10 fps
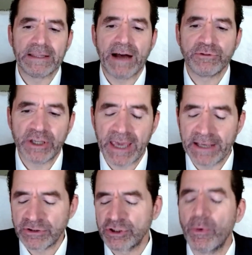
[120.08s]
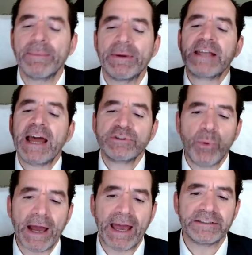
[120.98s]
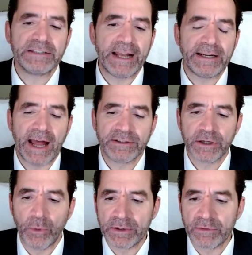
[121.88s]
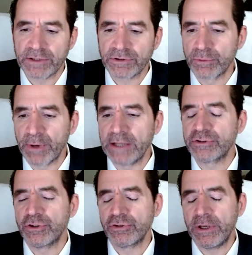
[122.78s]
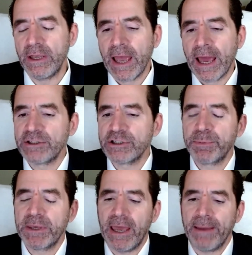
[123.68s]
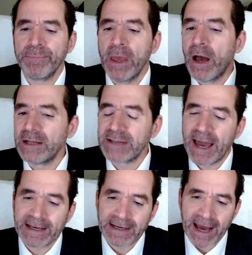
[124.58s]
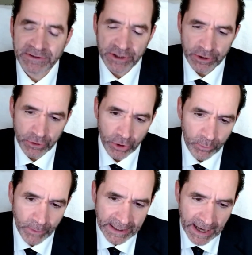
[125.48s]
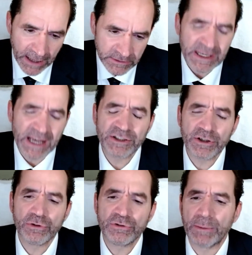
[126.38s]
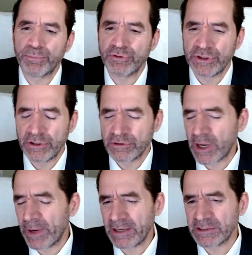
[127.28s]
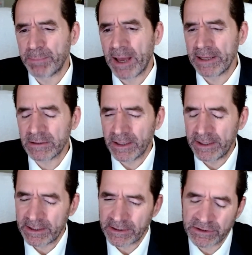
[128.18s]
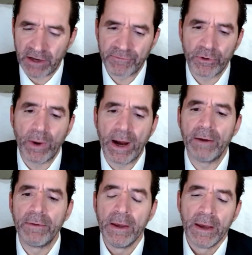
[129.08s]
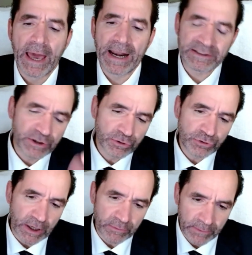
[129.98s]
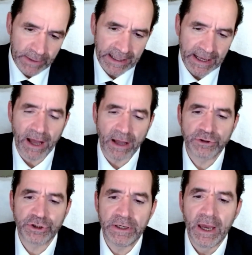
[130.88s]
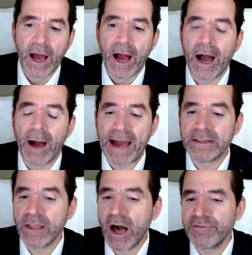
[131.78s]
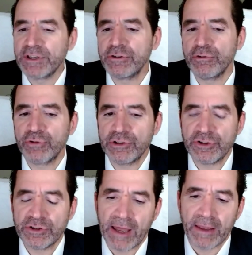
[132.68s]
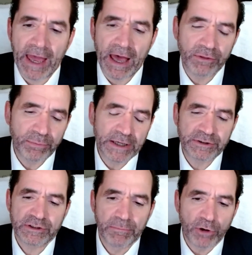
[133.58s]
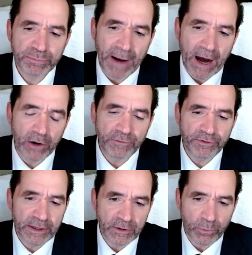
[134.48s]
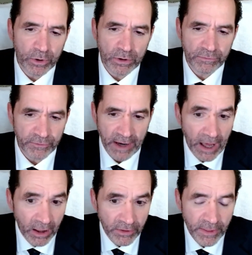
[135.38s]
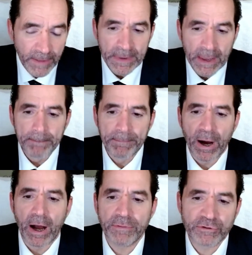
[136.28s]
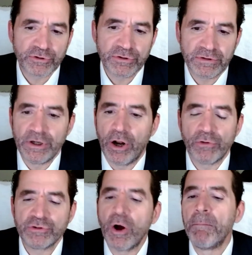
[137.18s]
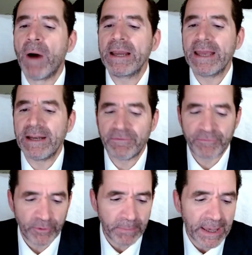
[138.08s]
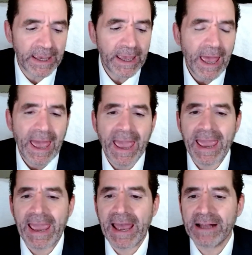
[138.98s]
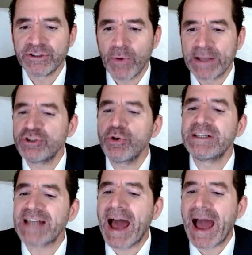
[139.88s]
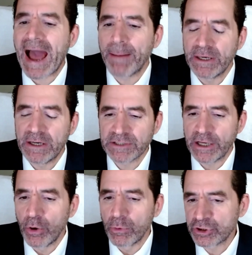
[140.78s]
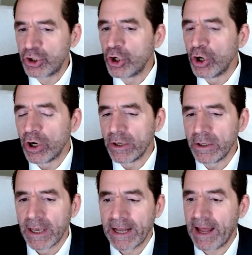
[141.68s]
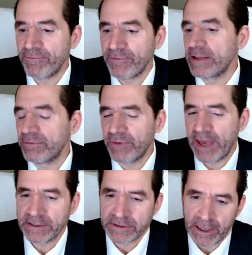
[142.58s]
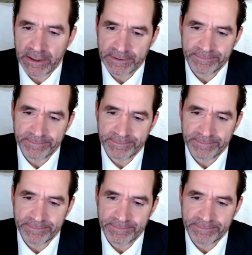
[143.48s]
lousy cases. So anyways, that's why I decided not to go endovascular brain surgery, and it just became a diagnostic neuroradiologist. I still do some procedures. I ran a spine clinic and stuff for a while, and I still do general radiology. I love this nutrition telehealth because it's the most powerful thing in the world for health, but there's no money in it for me. And so I just do it as a hobby because I know it's good and I find it fascinating.